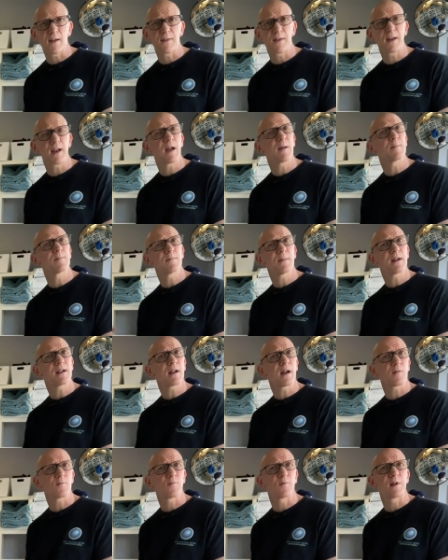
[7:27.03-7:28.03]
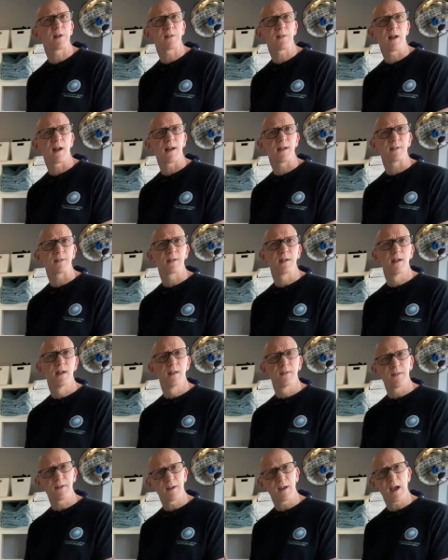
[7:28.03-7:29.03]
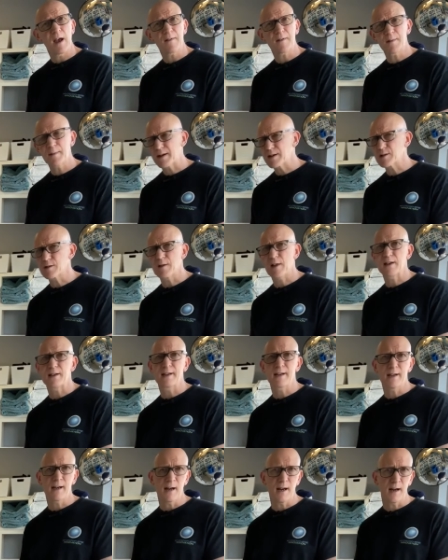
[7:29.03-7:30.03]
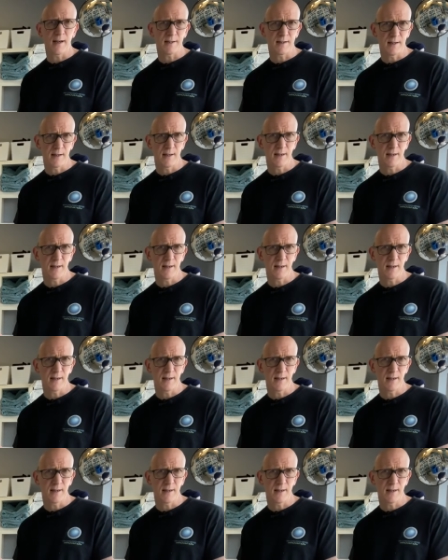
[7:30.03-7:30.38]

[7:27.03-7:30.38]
They might not realize that you have to make sure that DI is,